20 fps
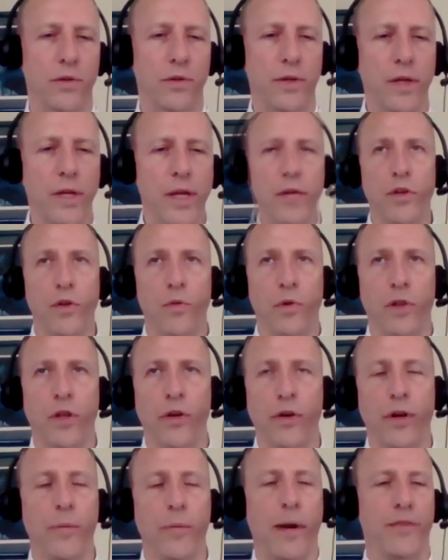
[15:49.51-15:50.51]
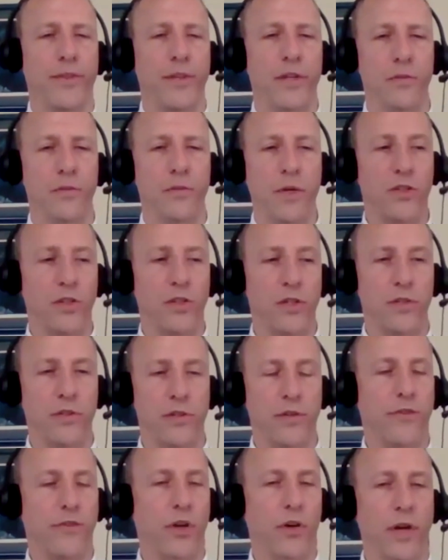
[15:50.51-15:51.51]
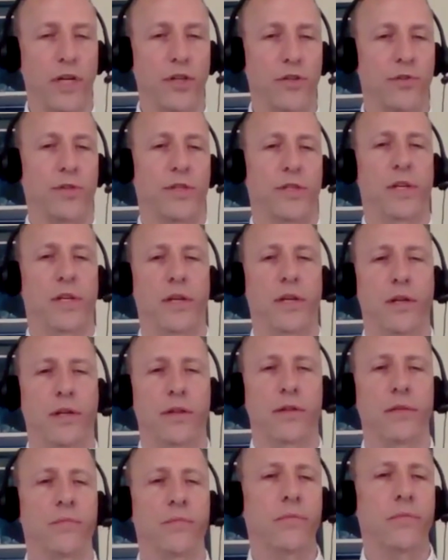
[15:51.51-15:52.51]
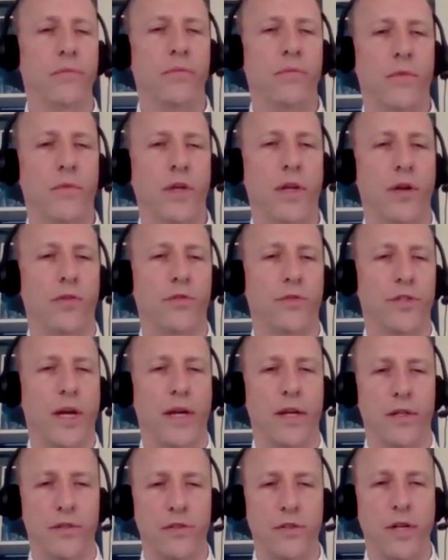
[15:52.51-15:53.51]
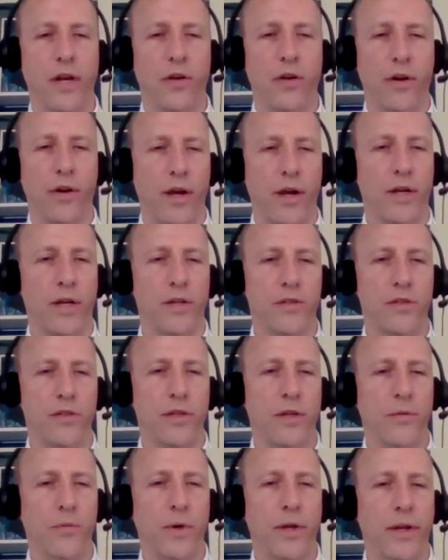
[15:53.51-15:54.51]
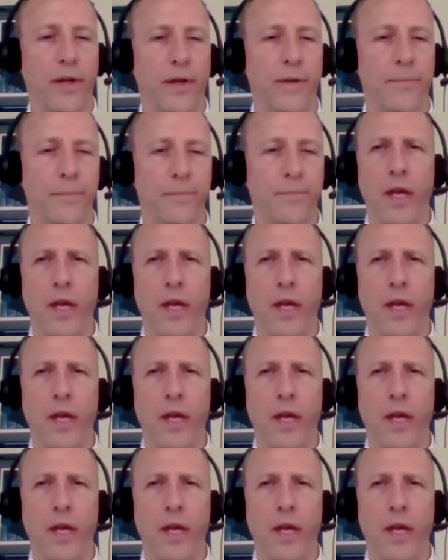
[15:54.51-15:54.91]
And you would learn about these missions if you're interested in, you know, science and aeronautics and whatnot.